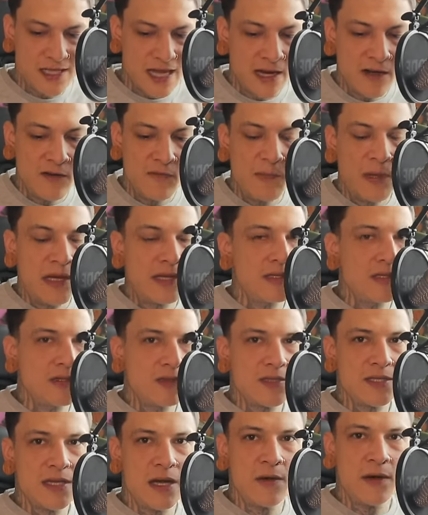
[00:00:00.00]
Ten of
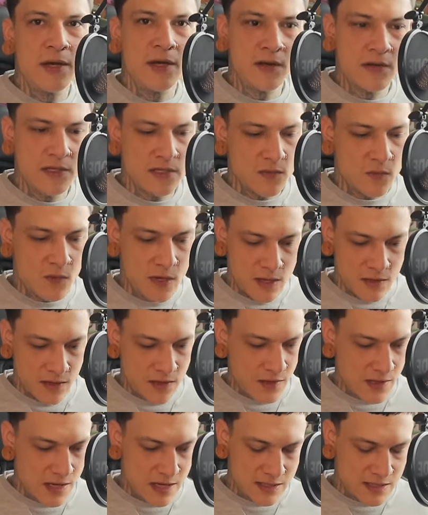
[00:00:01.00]
Pentacles out here as well.
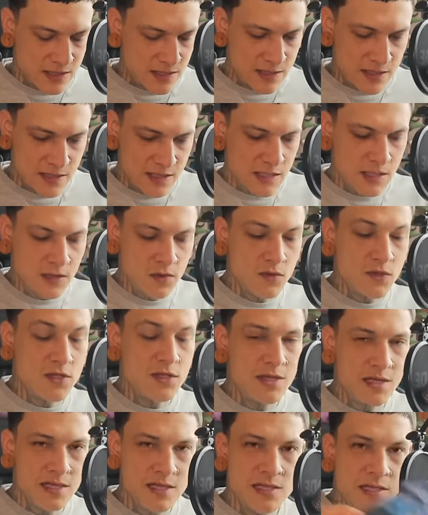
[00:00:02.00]
You guys, this is huge.
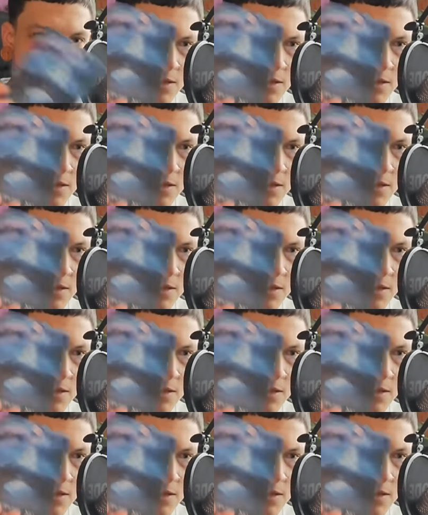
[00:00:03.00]
This